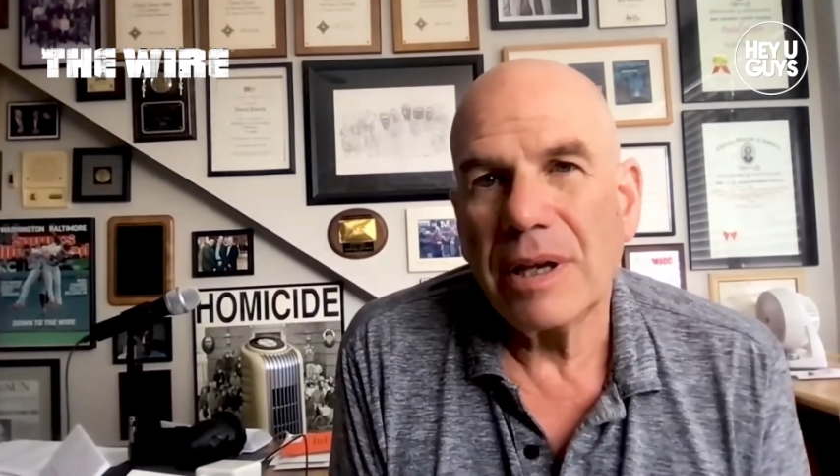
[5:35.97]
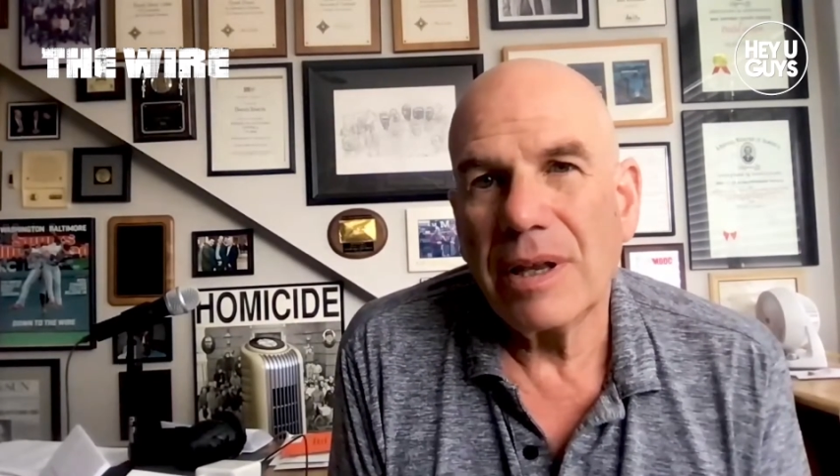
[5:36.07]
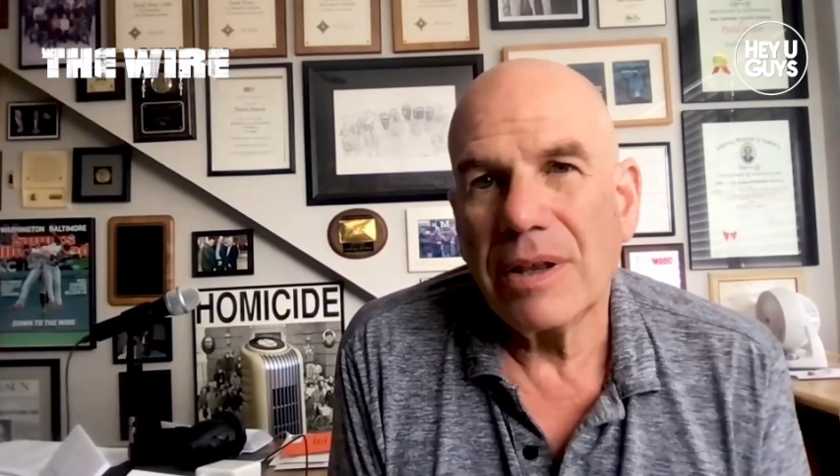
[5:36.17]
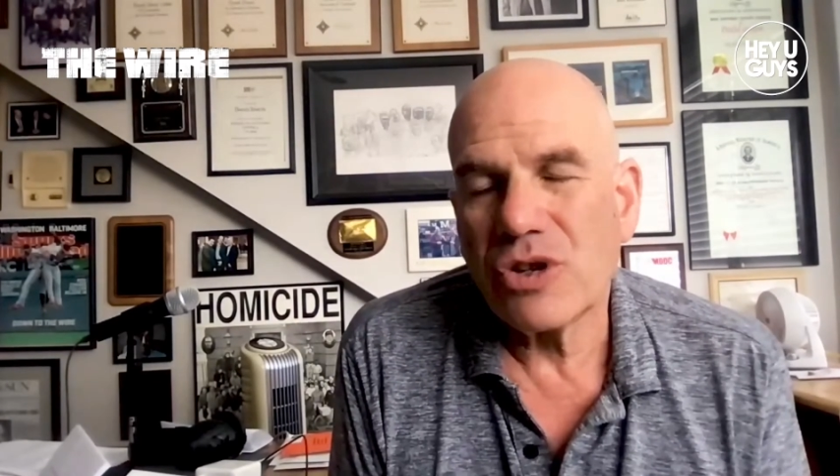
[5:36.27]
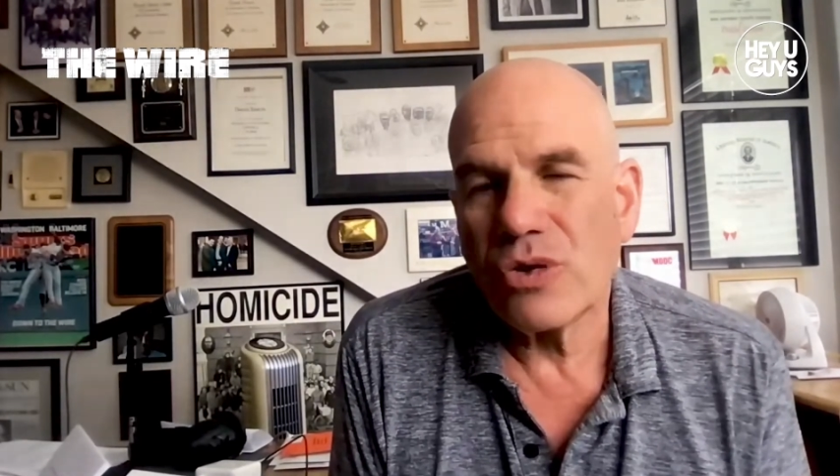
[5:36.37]

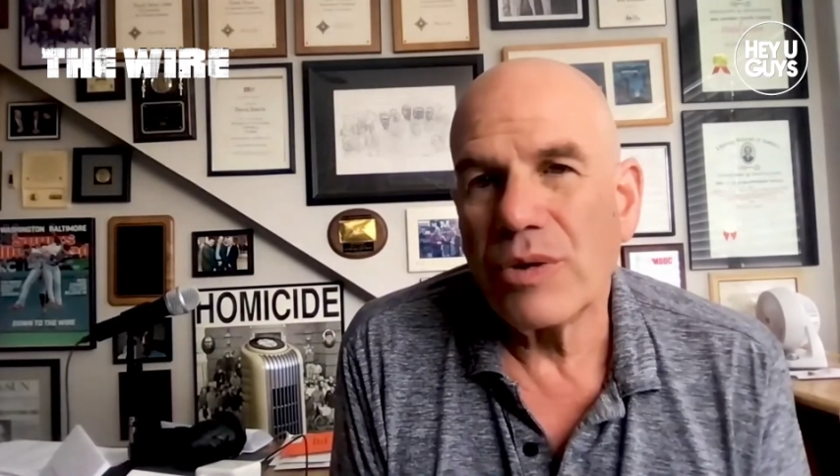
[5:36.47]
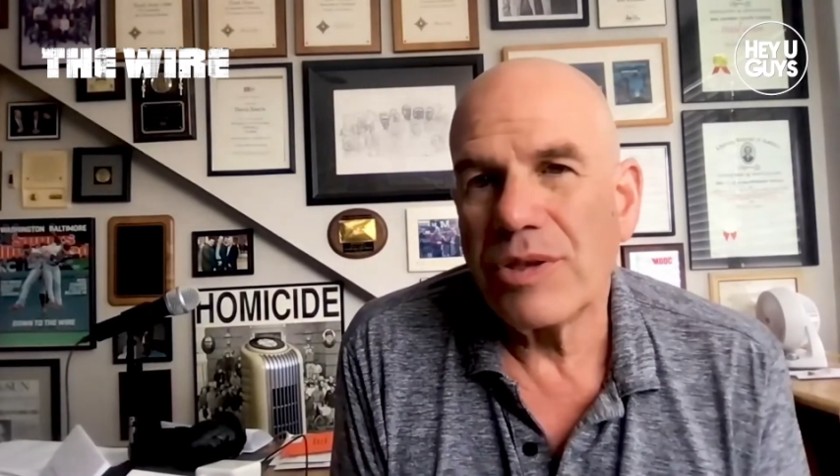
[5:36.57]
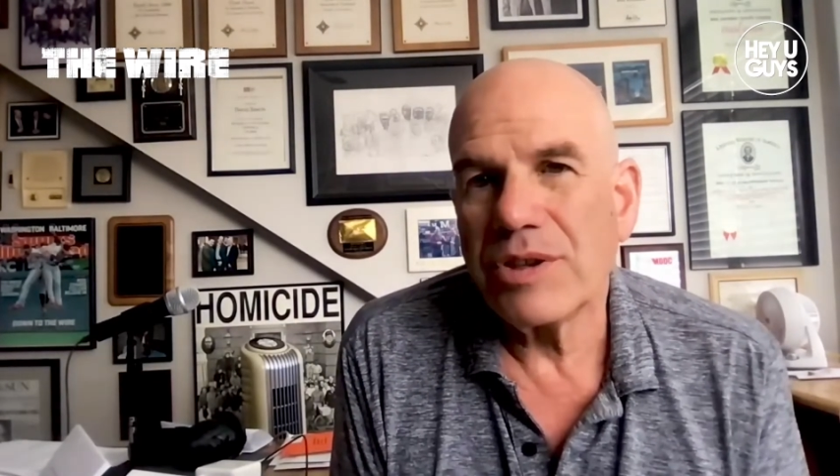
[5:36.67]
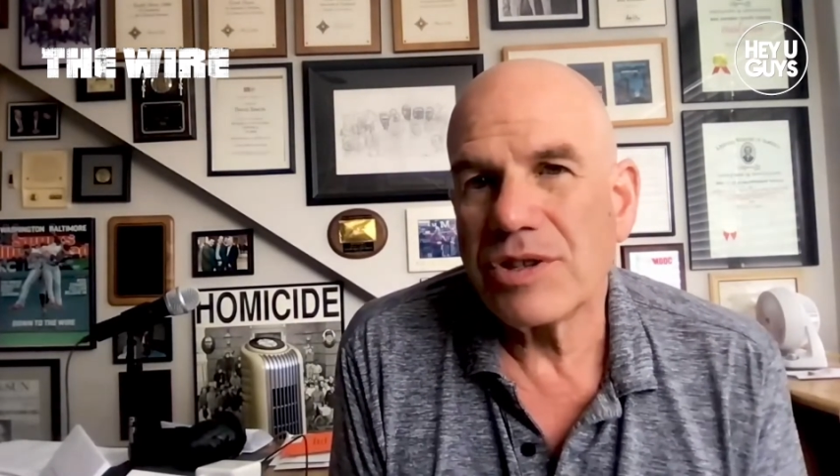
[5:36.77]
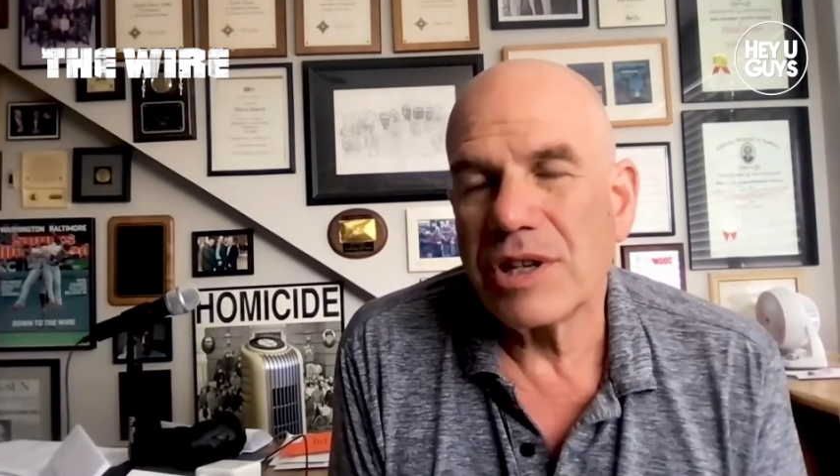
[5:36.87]
the truth
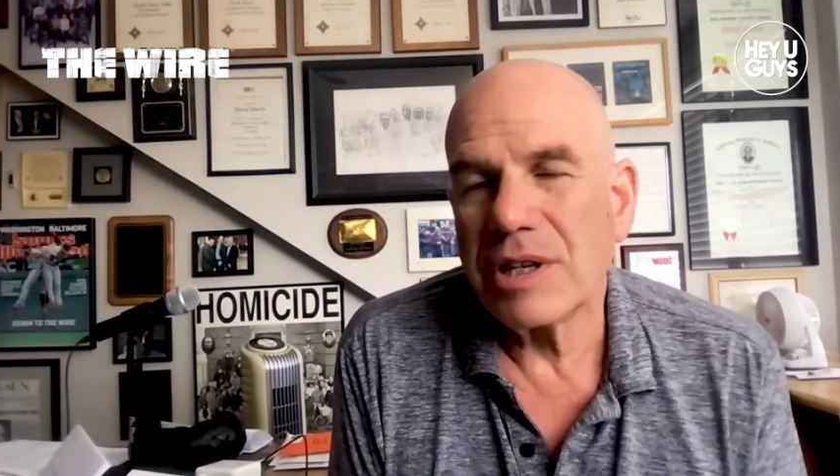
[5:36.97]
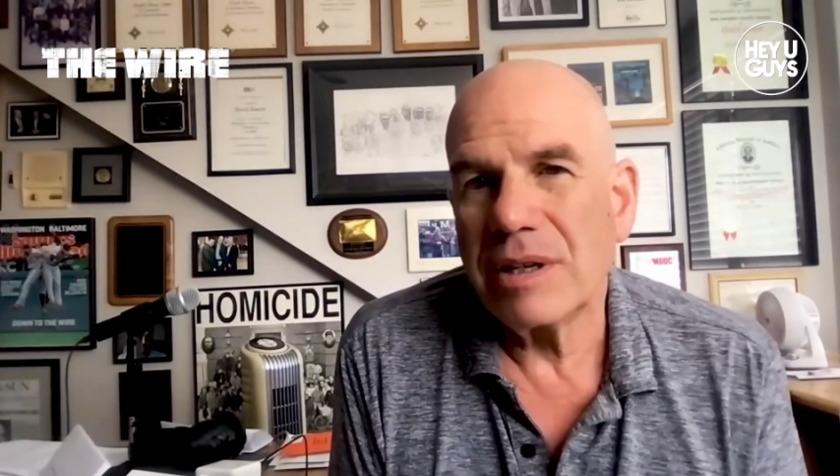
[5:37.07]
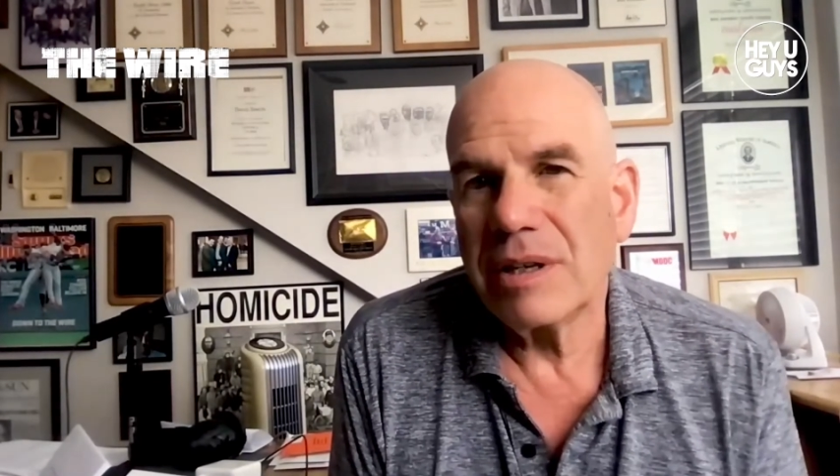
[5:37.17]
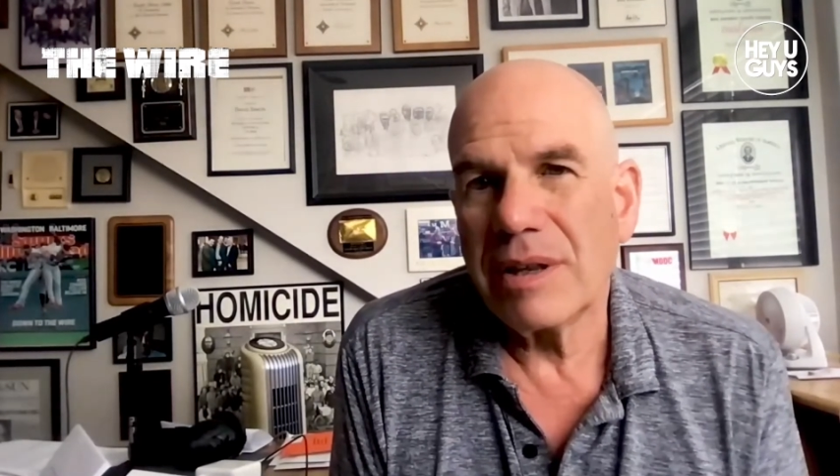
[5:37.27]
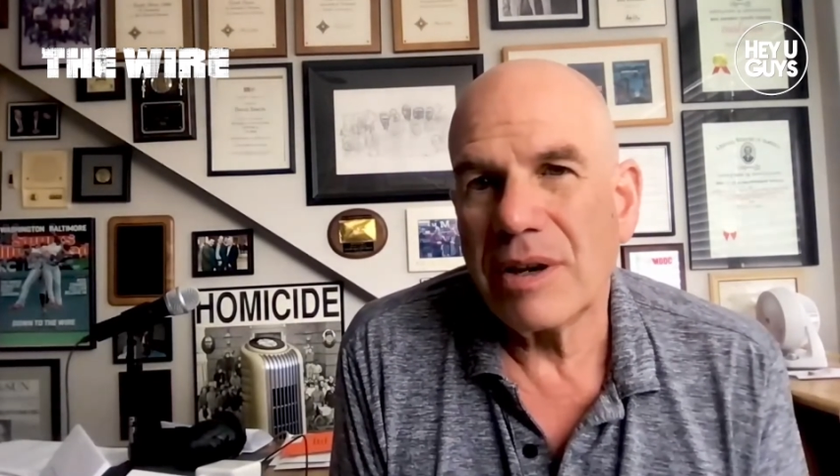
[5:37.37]
is that
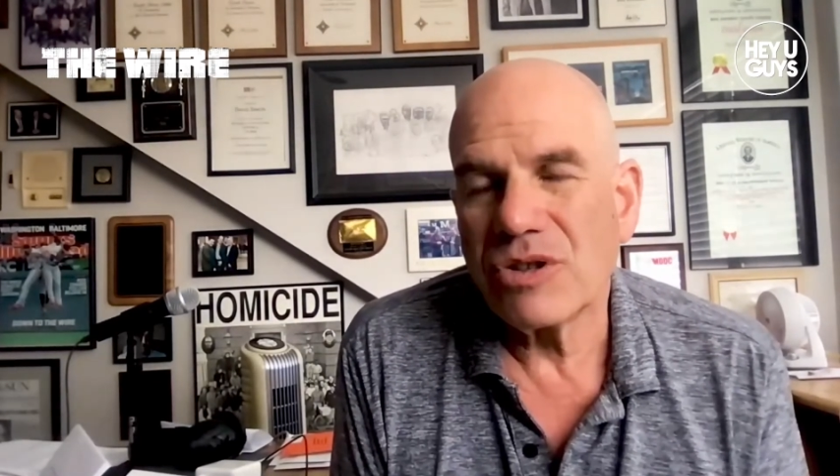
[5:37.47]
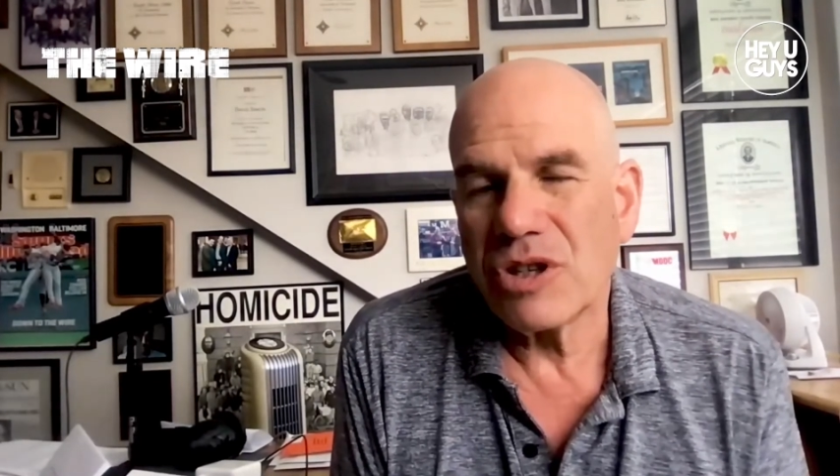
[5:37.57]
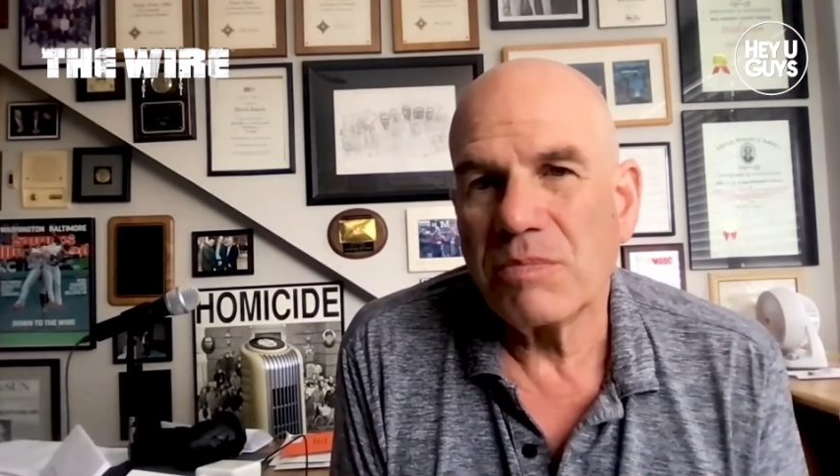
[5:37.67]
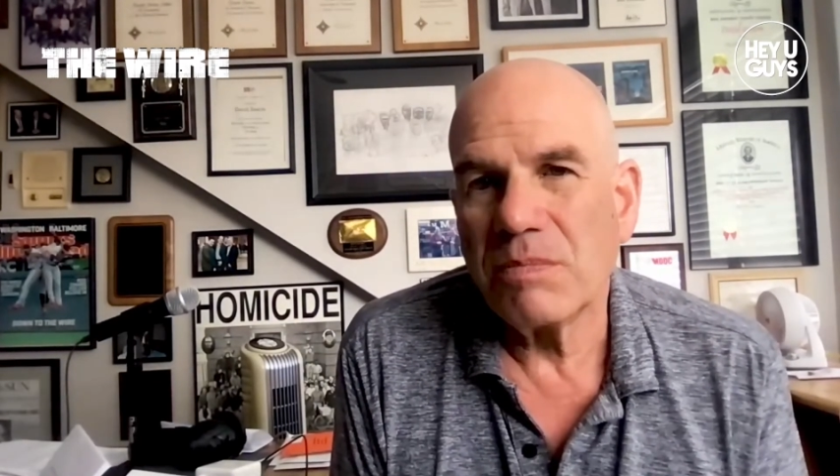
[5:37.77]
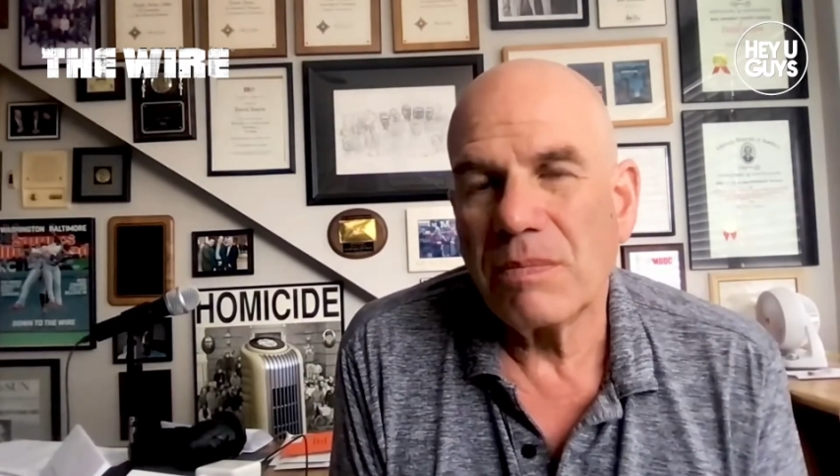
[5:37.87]
there's
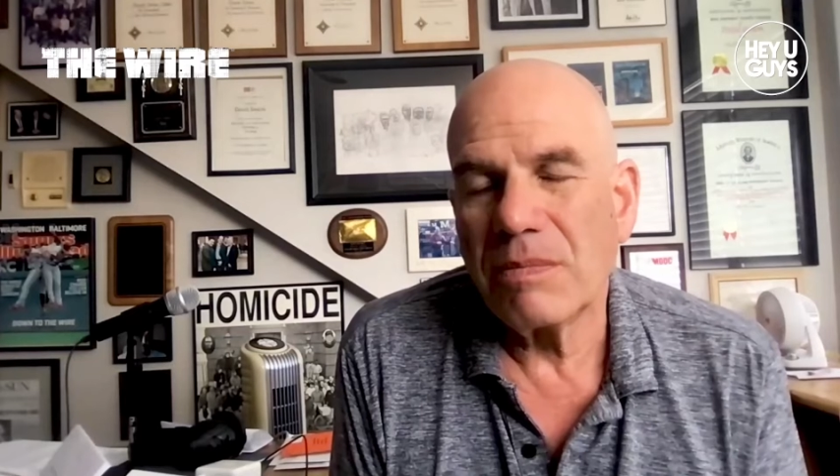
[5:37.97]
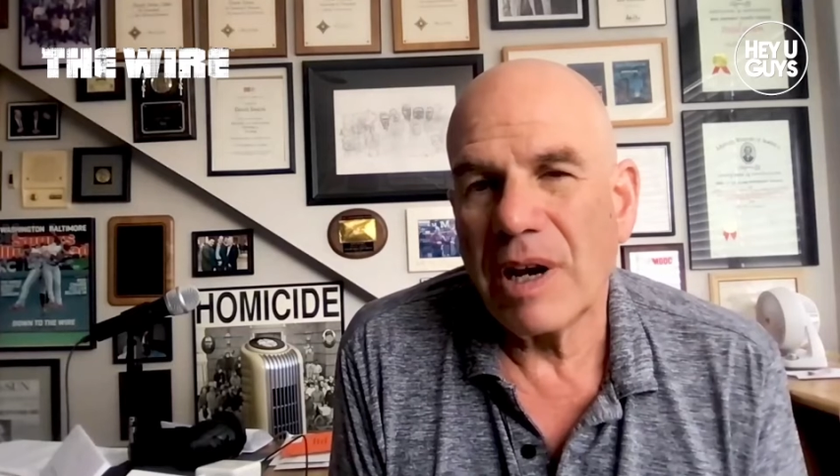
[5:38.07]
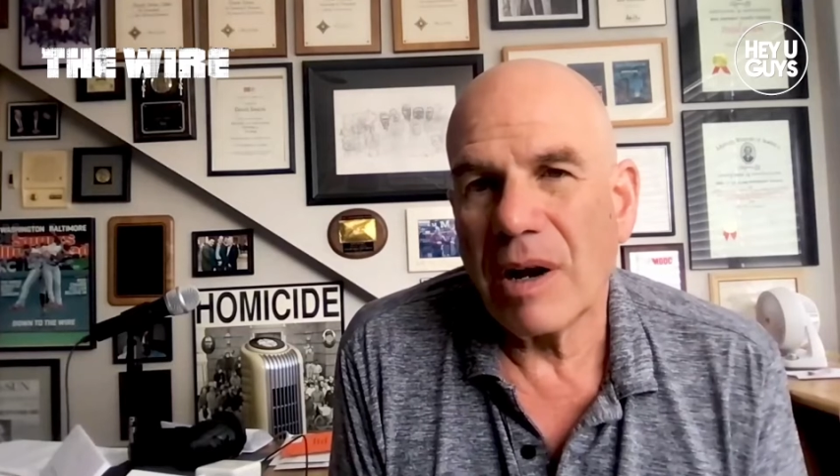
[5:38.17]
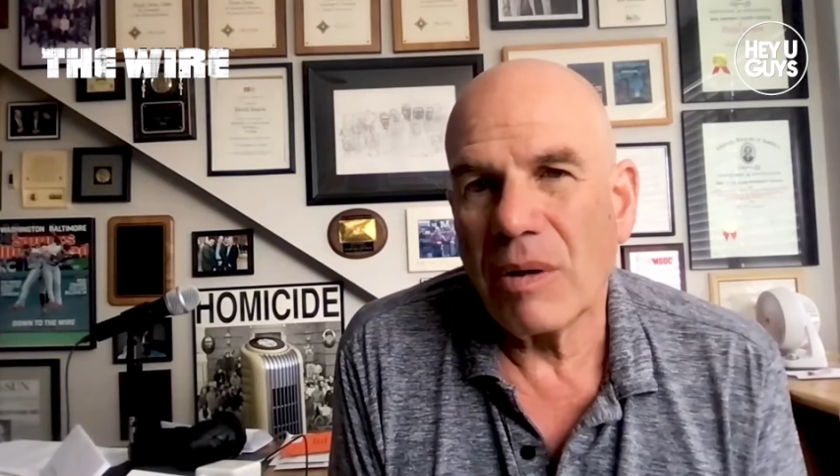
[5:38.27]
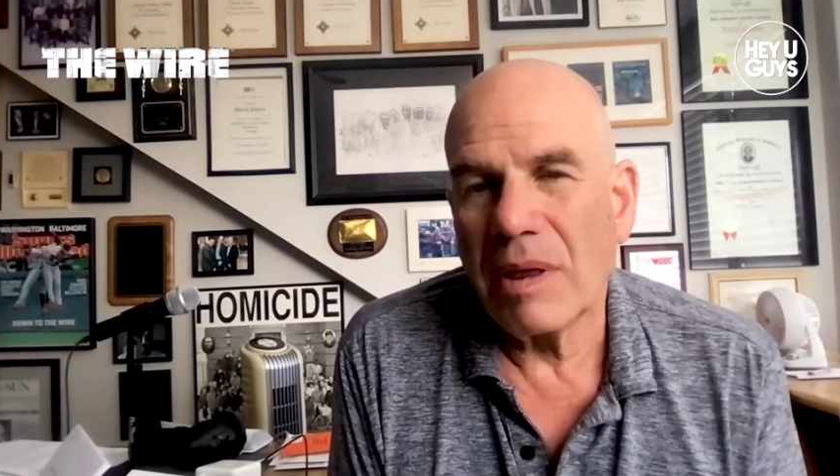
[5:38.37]
this, you
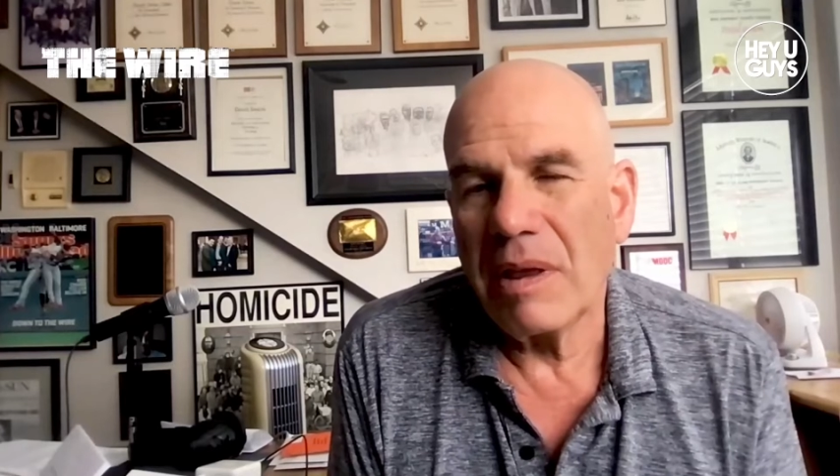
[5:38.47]
know,